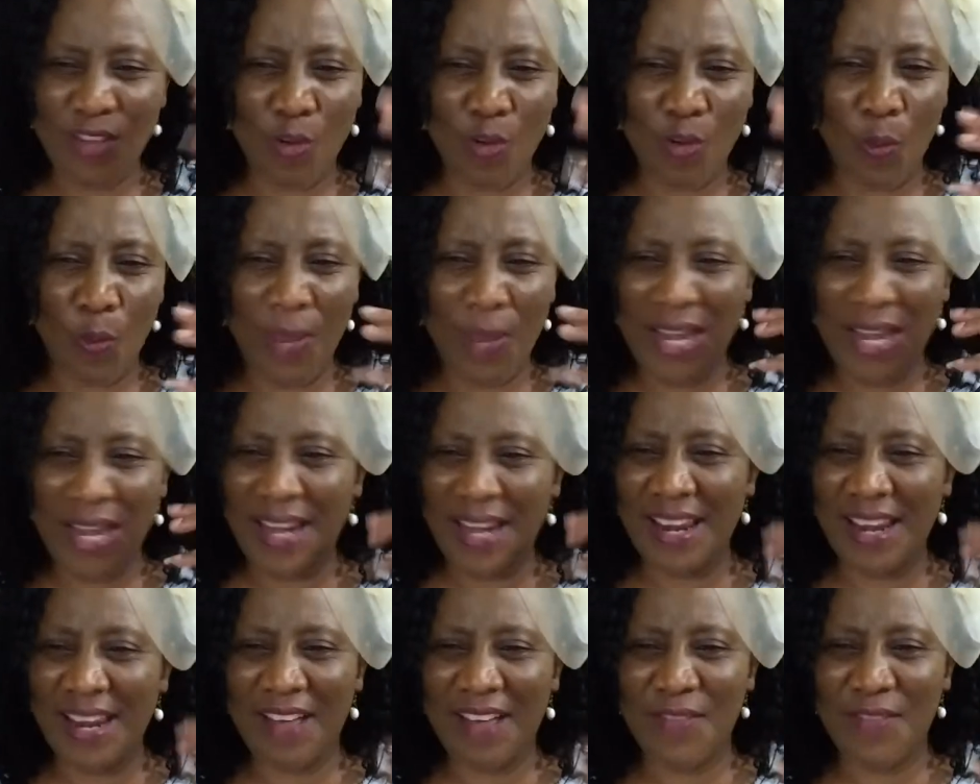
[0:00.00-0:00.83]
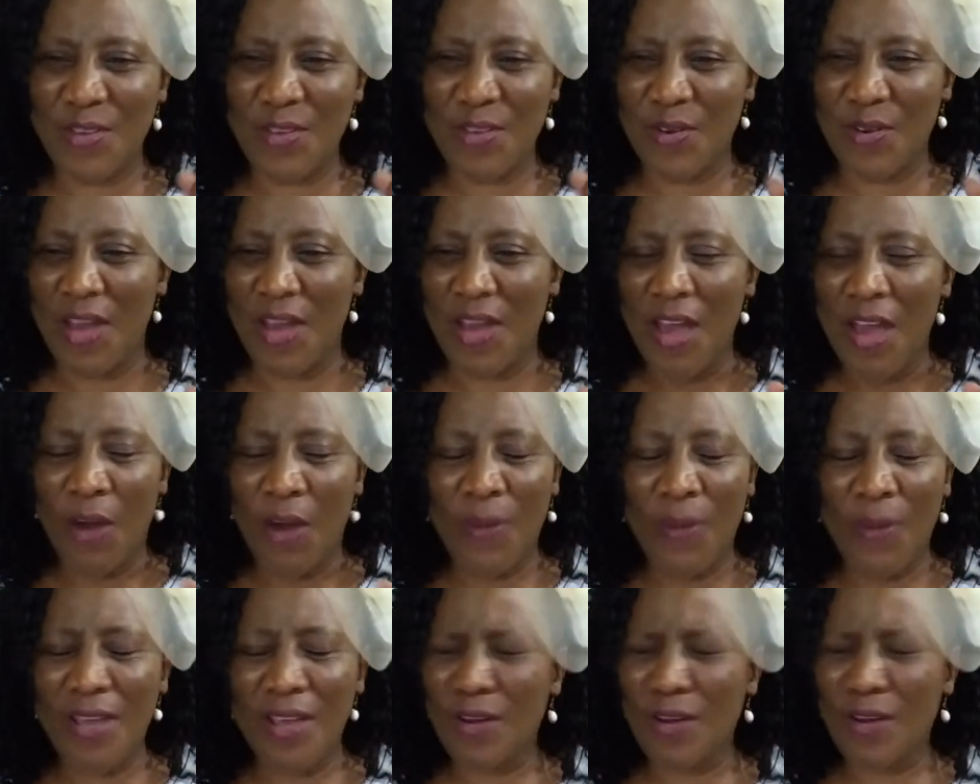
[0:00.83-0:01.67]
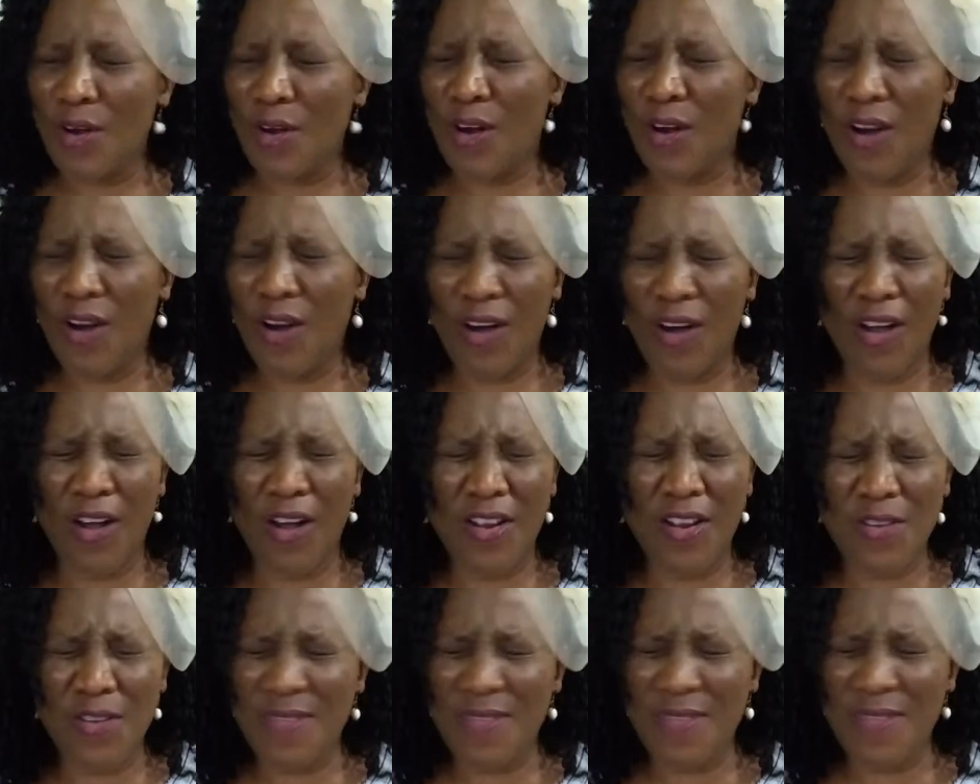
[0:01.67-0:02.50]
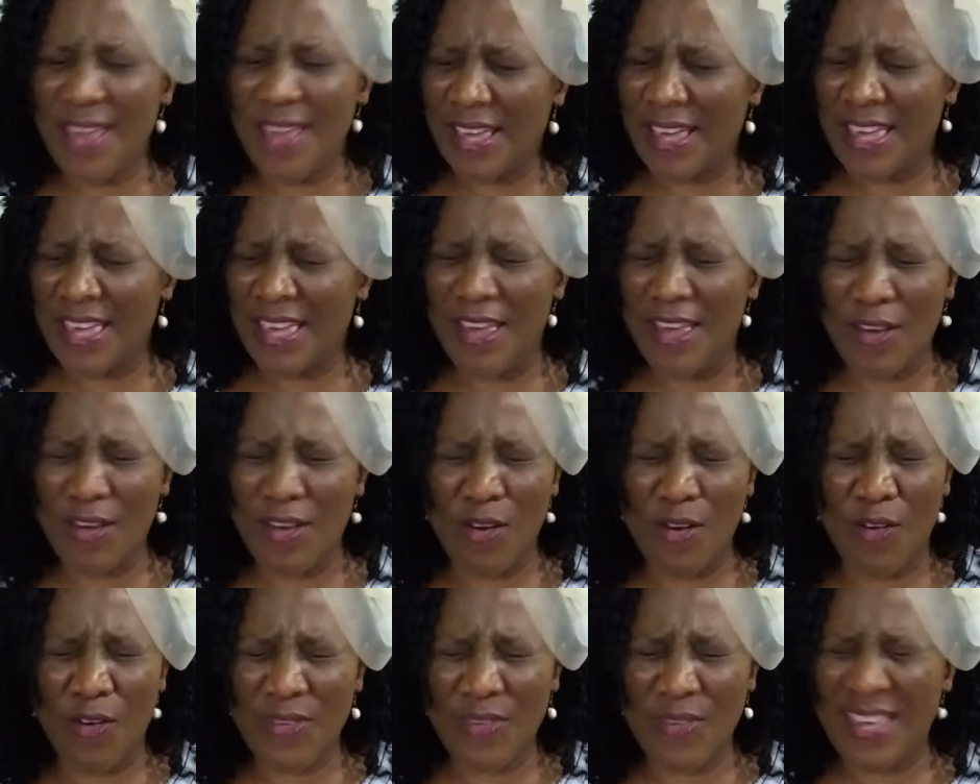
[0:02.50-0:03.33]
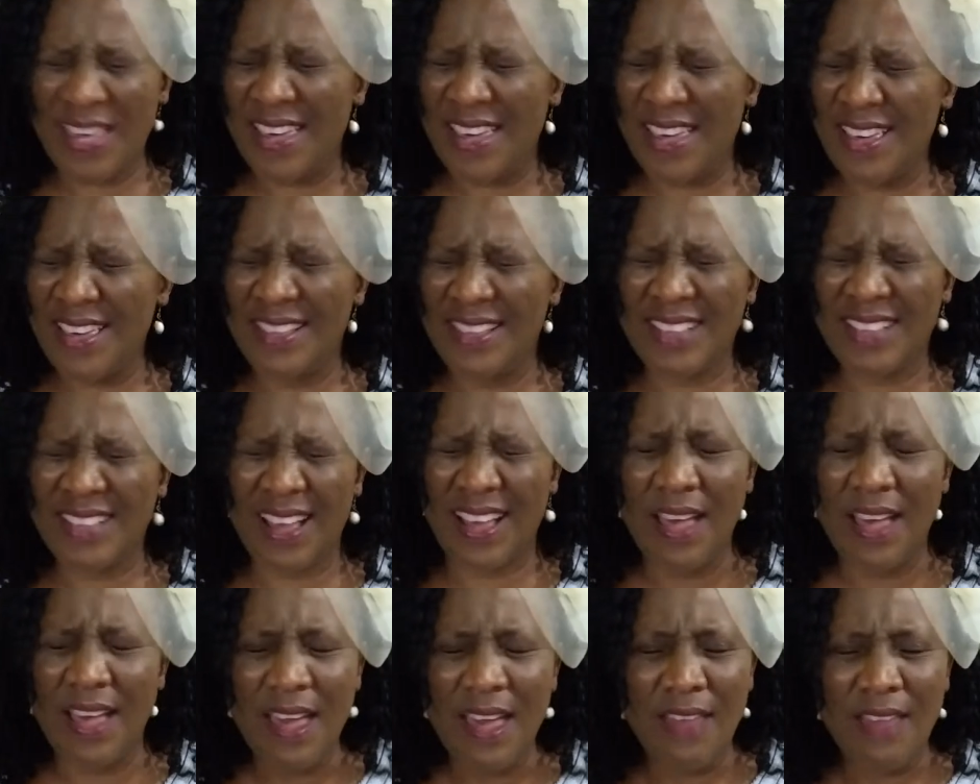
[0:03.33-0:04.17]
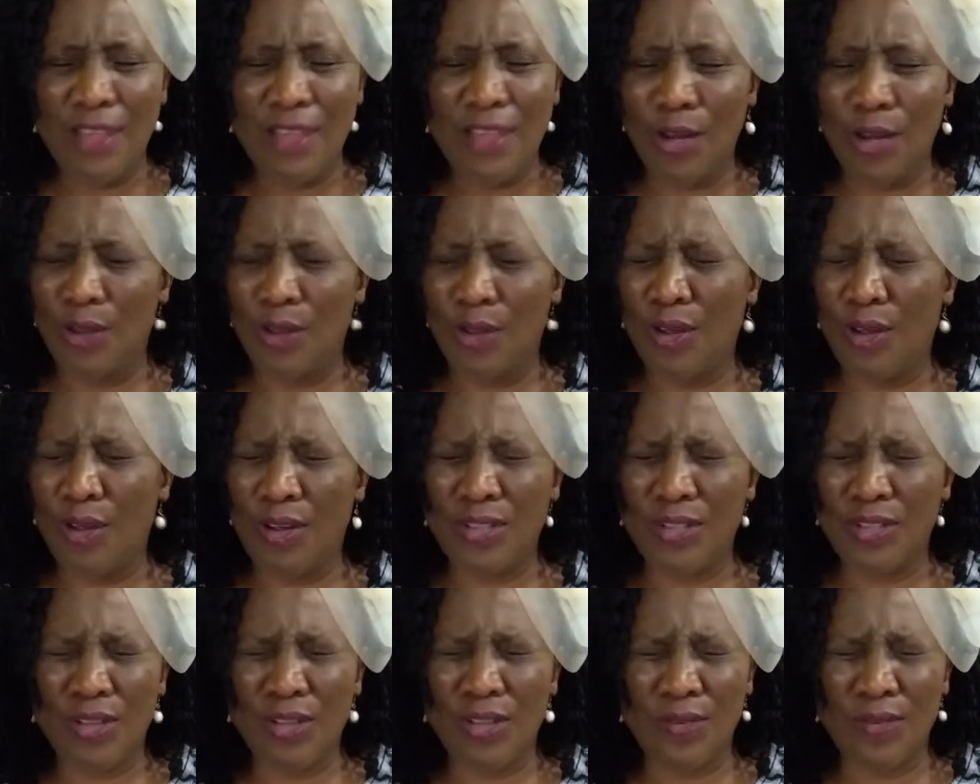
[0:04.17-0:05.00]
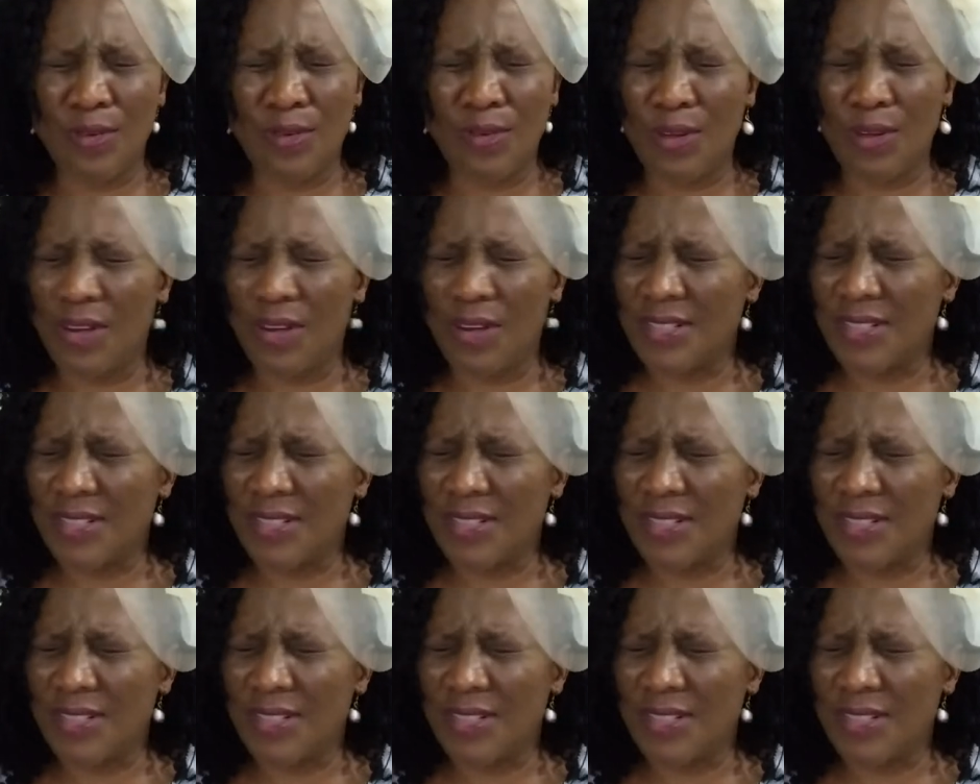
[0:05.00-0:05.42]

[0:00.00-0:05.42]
We love you. We call you the King of Kings, uh, the Lord of Lords,